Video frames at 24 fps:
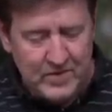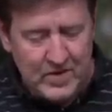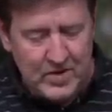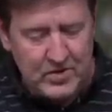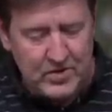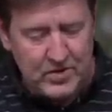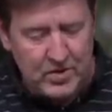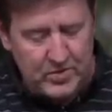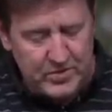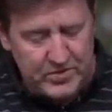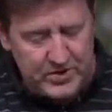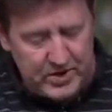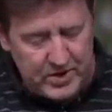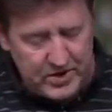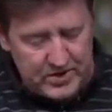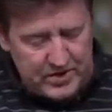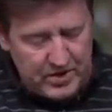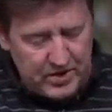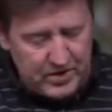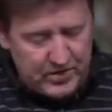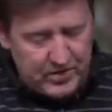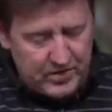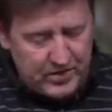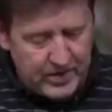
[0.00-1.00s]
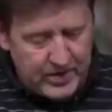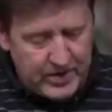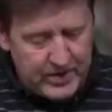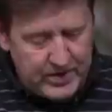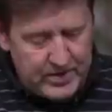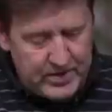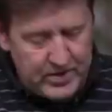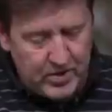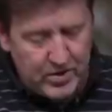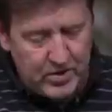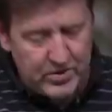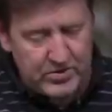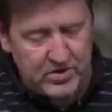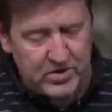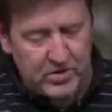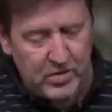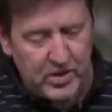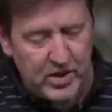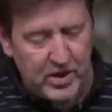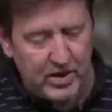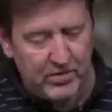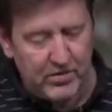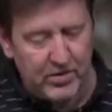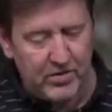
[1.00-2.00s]
Psalm sixty-three,
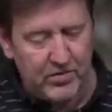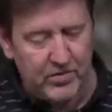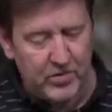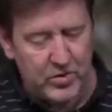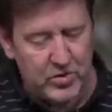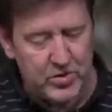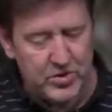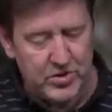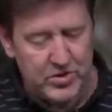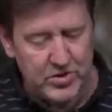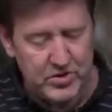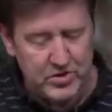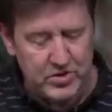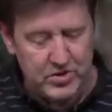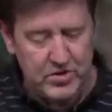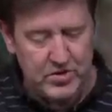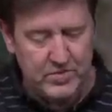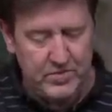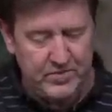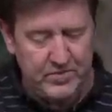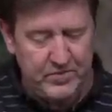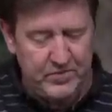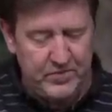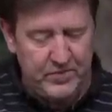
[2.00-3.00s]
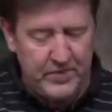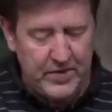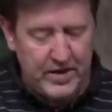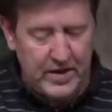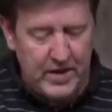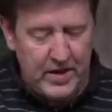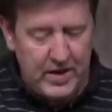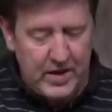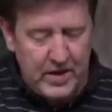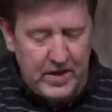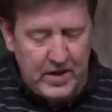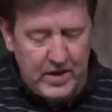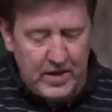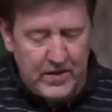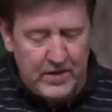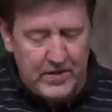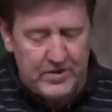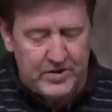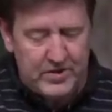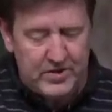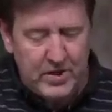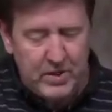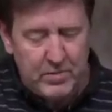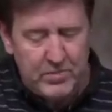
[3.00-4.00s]
also eleven verses.
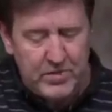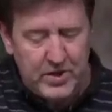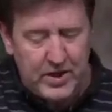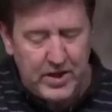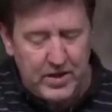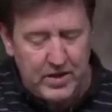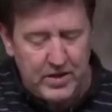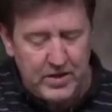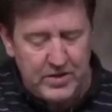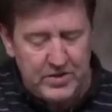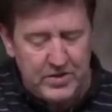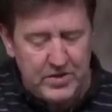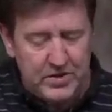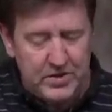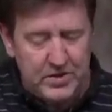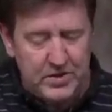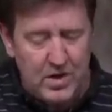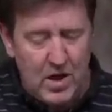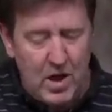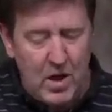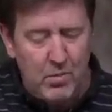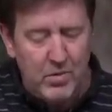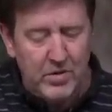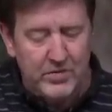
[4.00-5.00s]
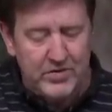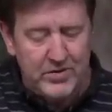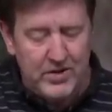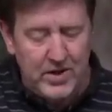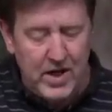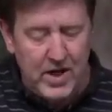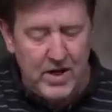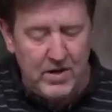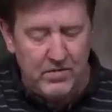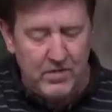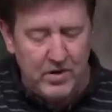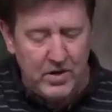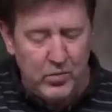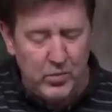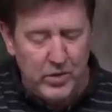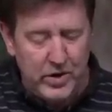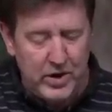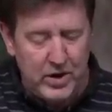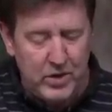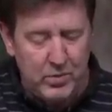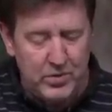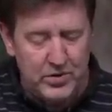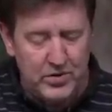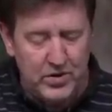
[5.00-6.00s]
The subtitle is a Psalm of David
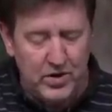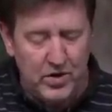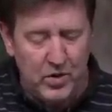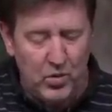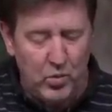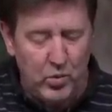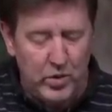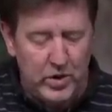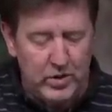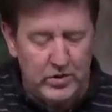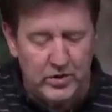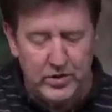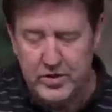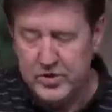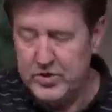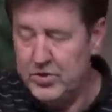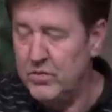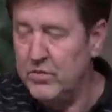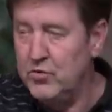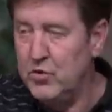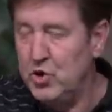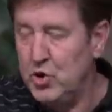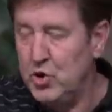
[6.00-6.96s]
when he was in the wilderness of